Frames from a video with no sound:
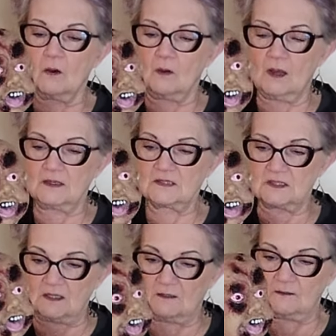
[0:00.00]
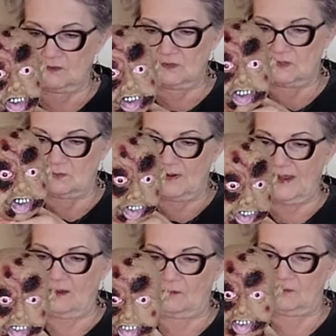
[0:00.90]
oh, I see, turns
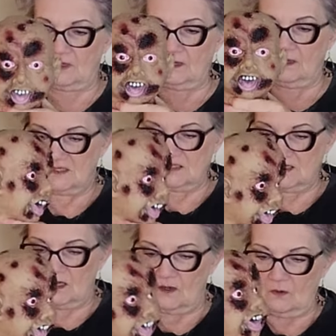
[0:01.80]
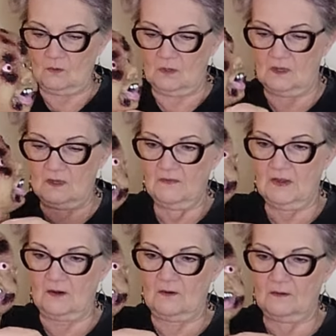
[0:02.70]
around, so,
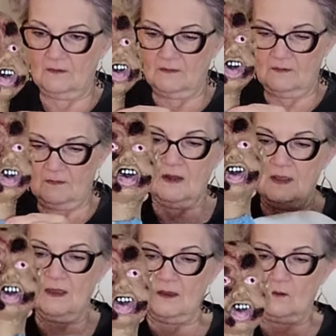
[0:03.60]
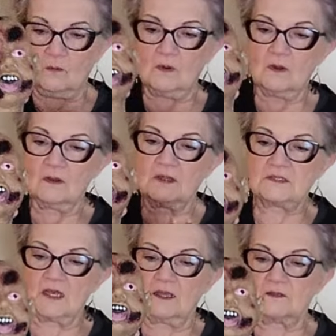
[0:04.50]
there. Now,
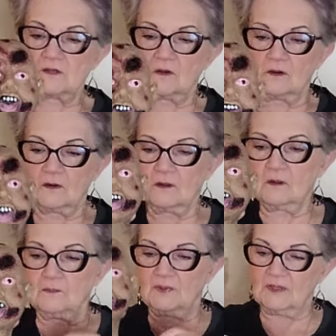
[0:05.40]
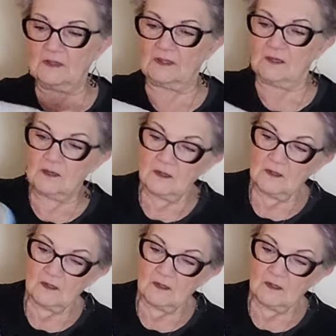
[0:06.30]
his hands are completely